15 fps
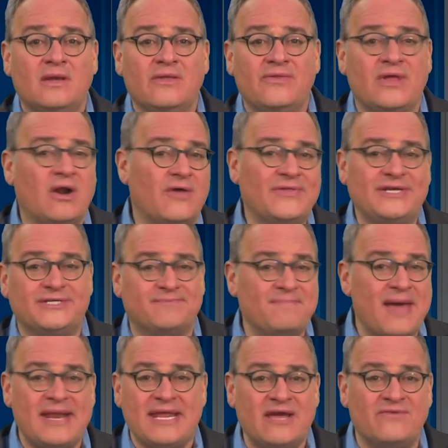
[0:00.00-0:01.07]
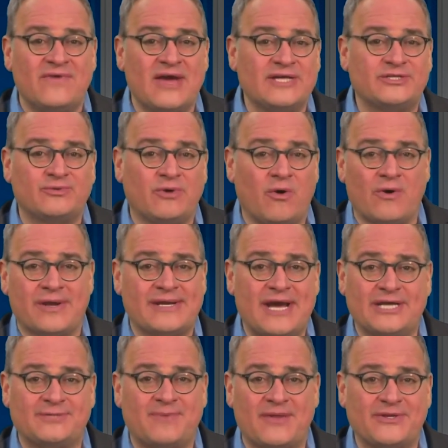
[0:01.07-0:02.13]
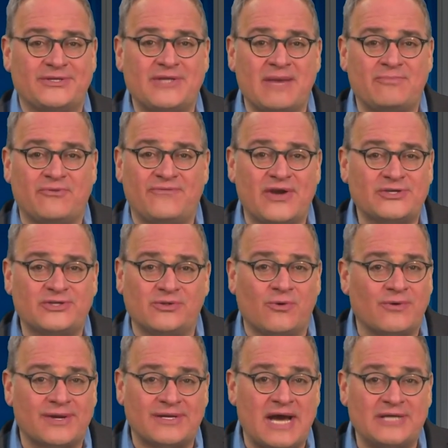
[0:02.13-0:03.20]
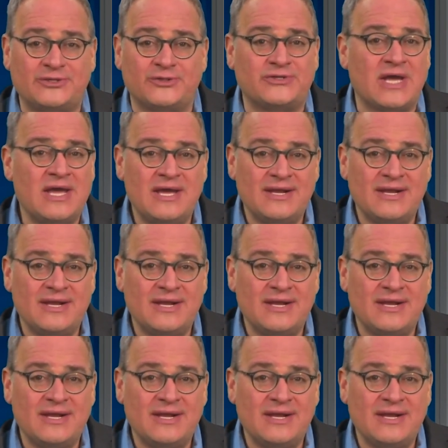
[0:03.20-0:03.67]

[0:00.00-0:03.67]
That all these many events were organized by the same professional organizers.